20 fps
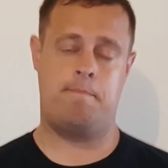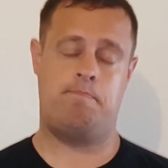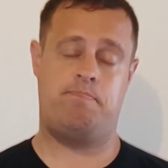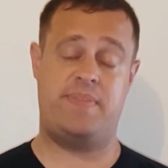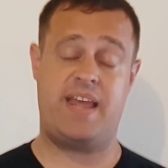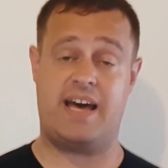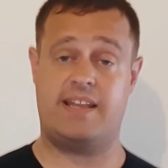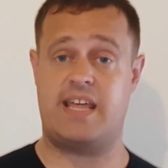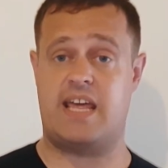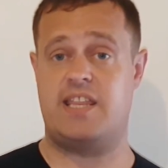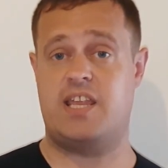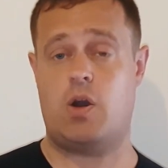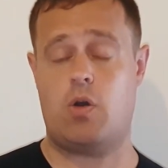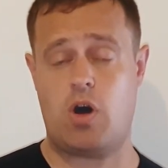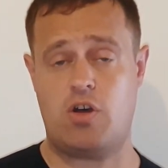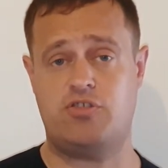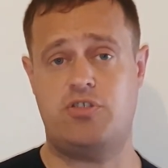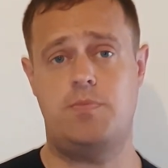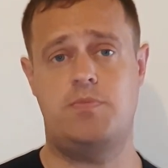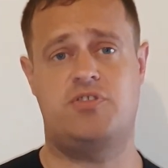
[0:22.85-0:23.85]
Now then, there
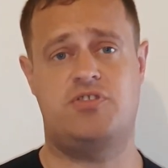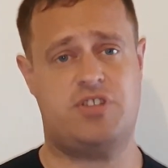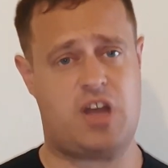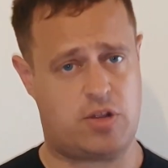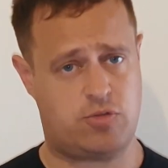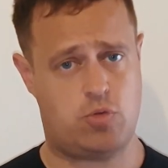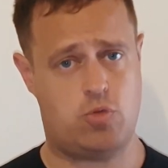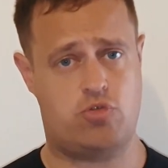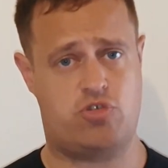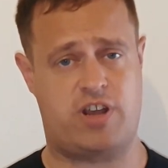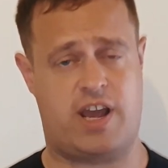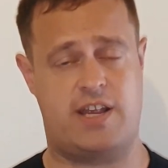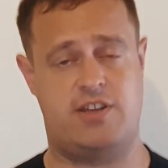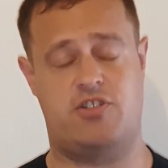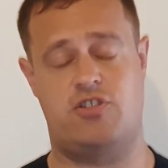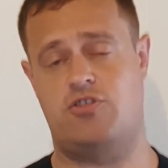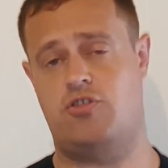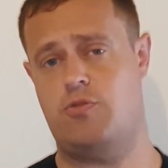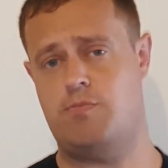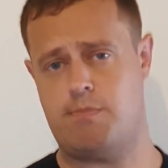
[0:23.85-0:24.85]
are some subtle
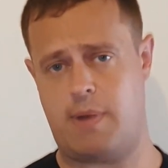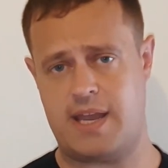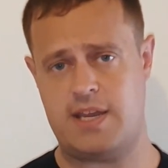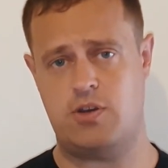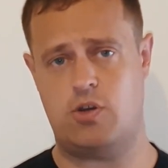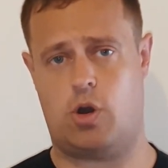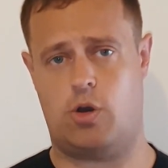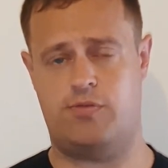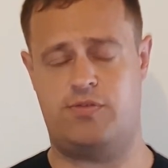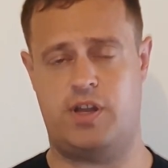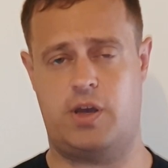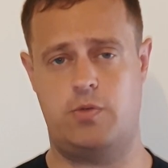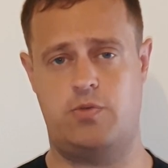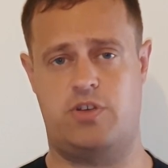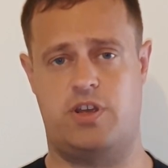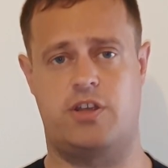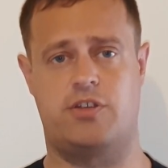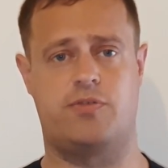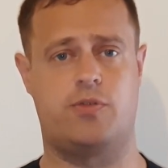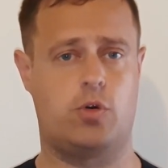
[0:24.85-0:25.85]
changes you may not have
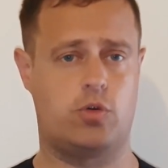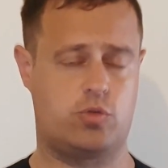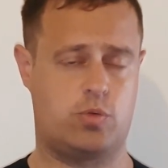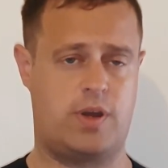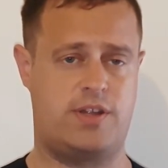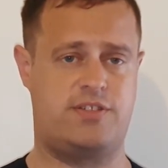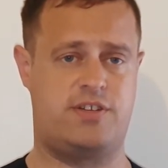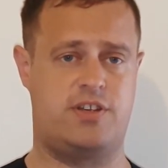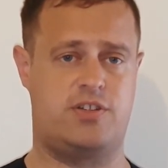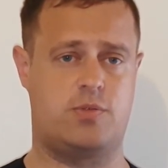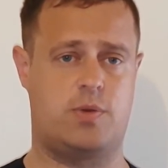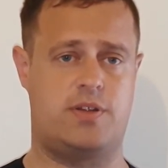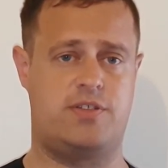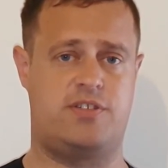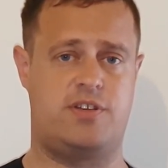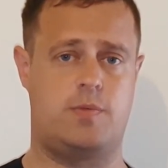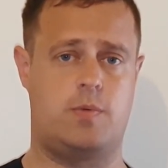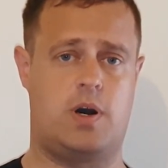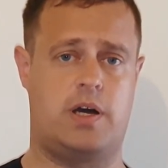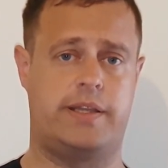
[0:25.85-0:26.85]
noticed for
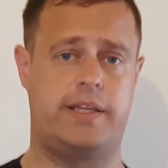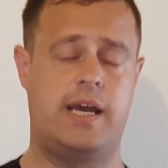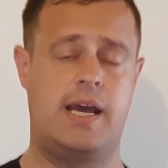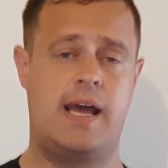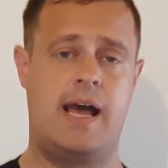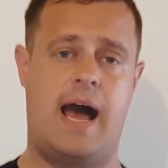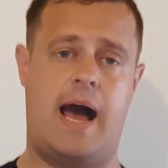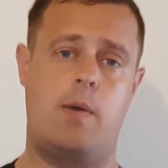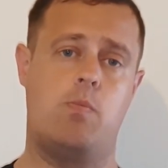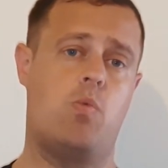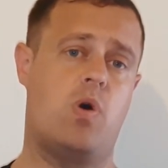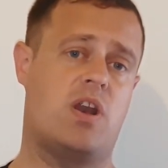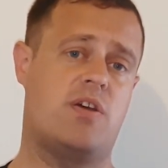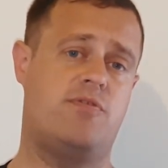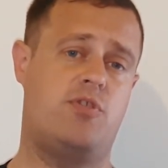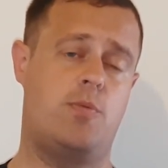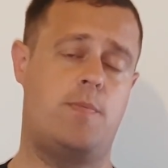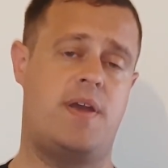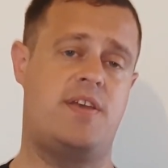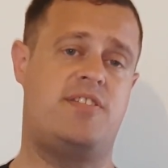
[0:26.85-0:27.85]
2021, and one of
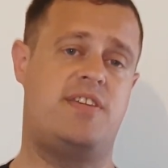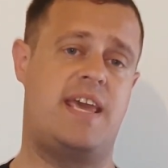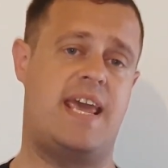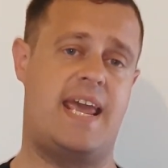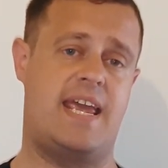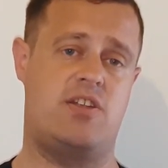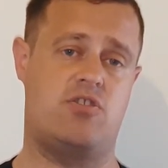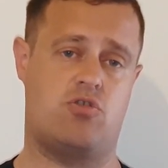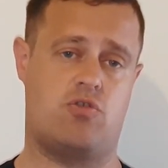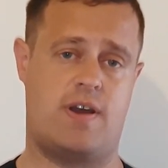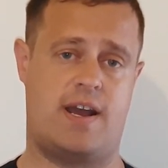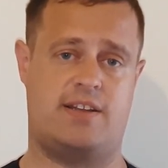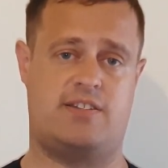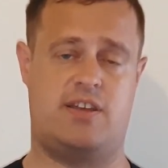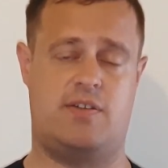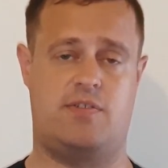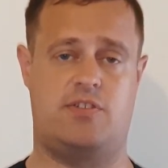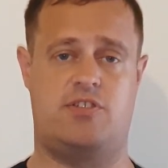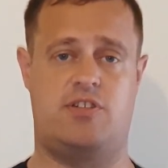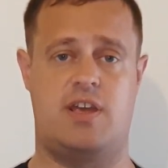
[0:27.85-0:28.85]
them is the
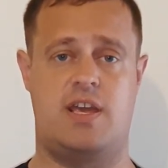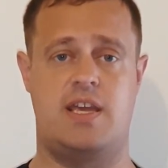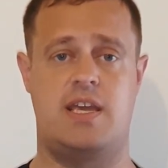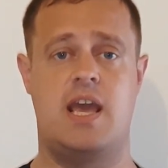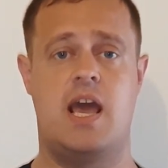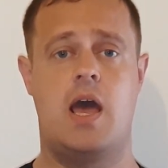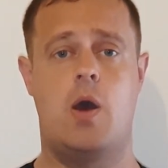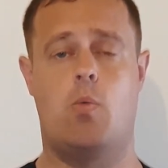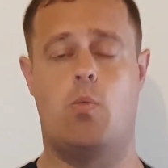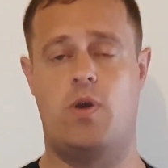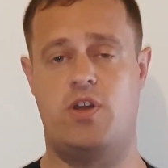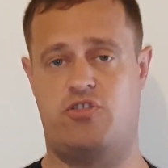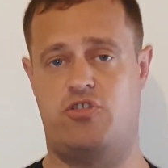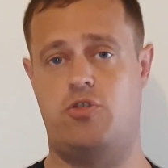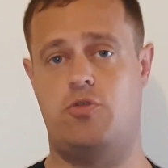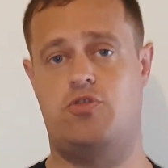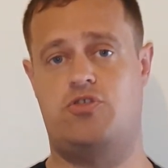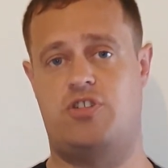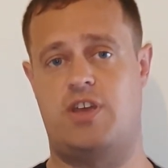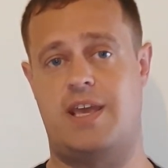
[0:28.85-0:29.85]
interactivity which
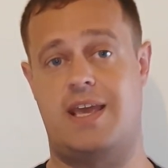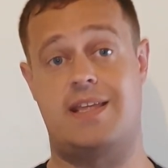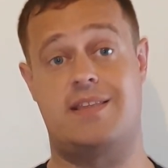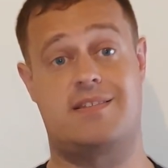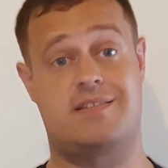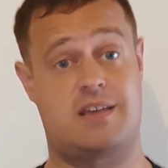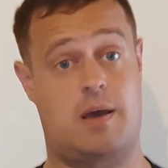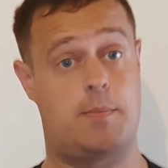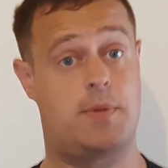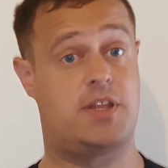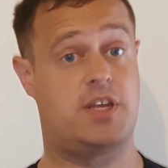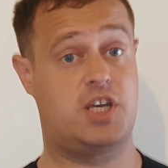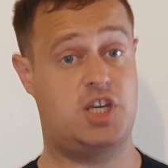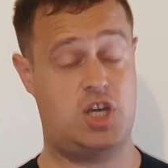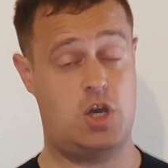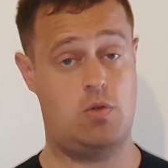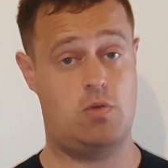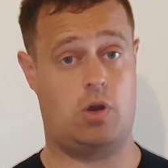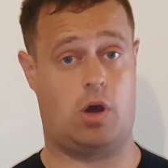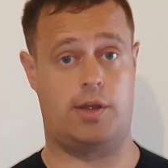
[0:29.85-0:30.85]
you see in some of the
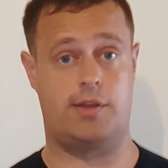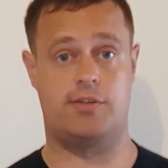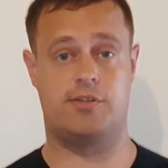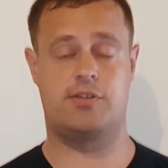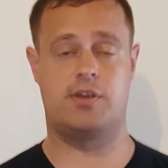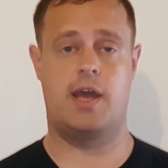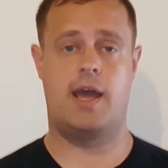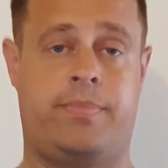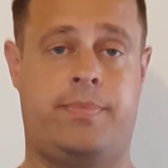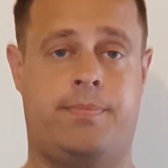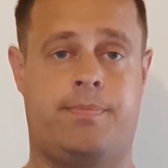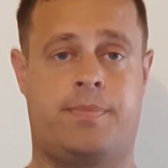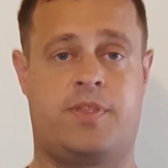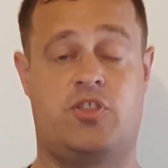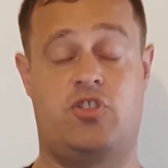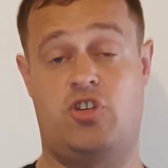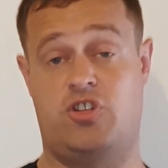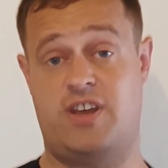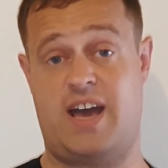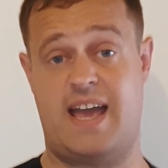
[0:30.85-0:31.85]
queue lines.
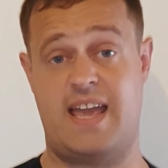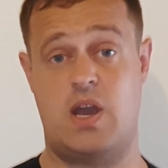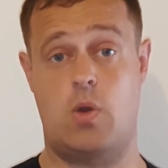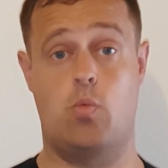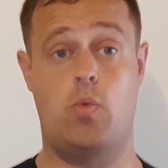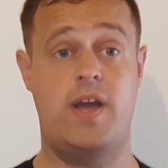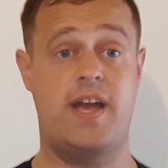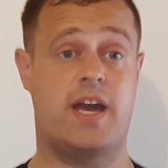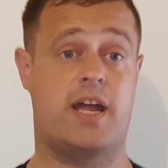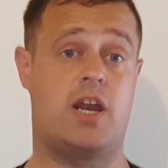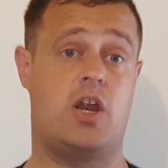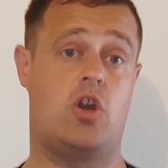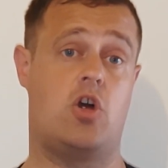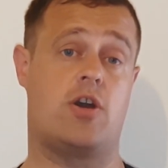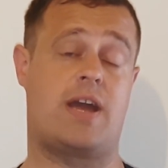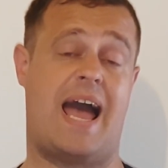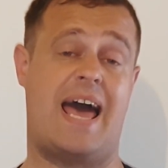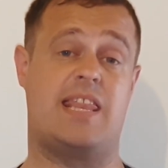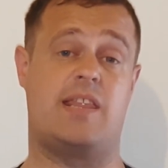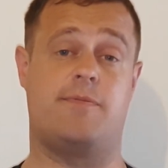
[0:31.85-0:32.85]
Today, we're going to
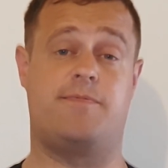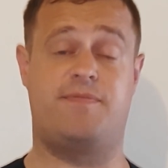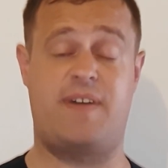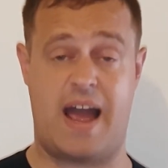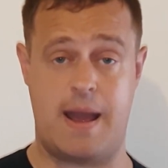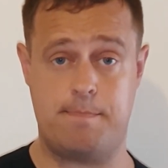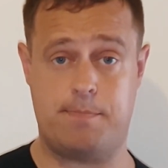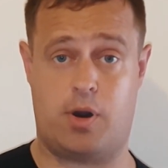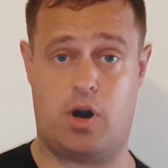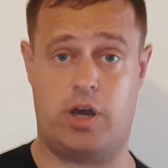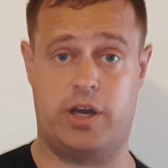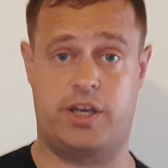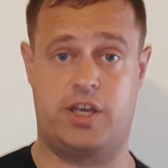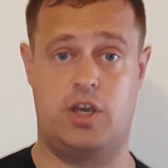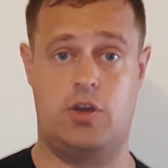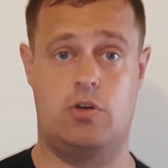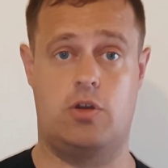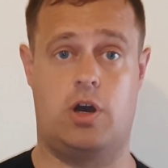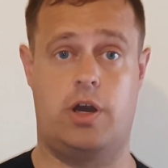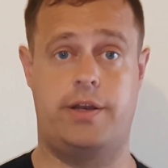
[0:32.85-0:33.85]
look at the Vampire
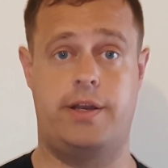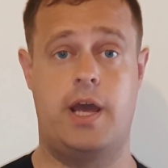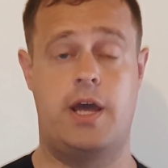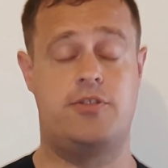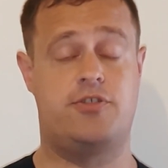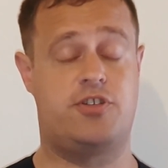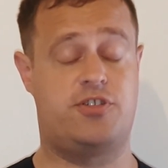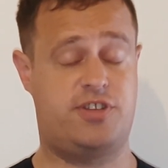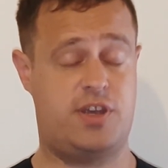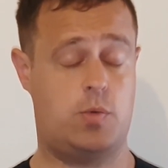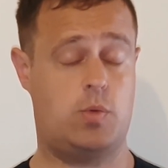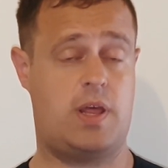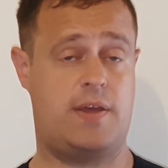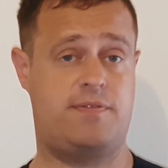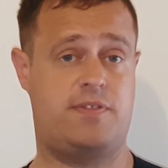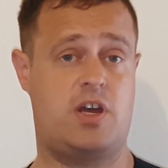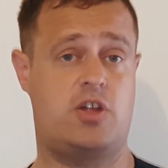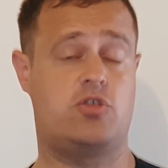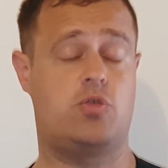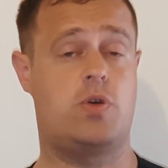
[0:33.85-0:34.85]
queue line to see what they've
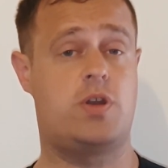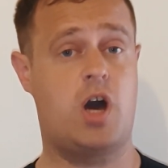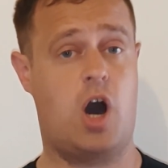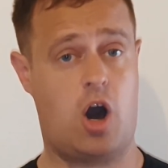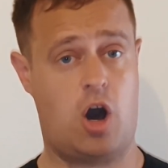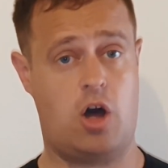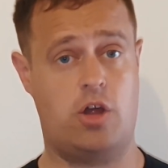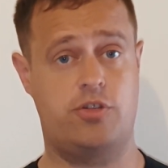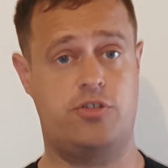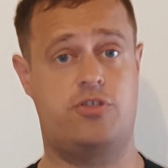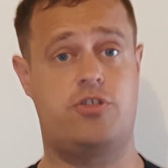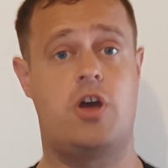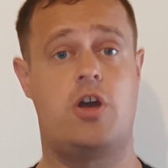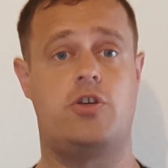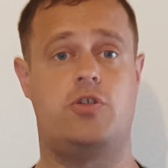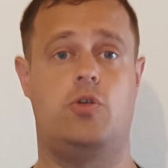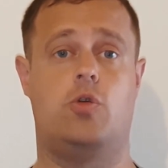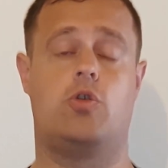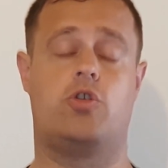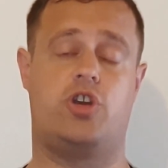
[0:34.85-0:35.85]
done to enhance
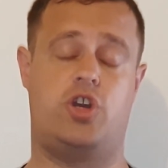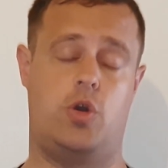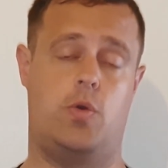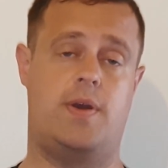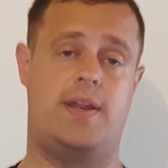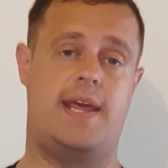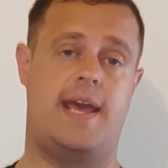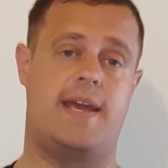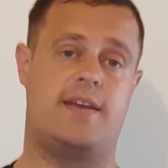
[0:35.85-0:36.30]
your queuing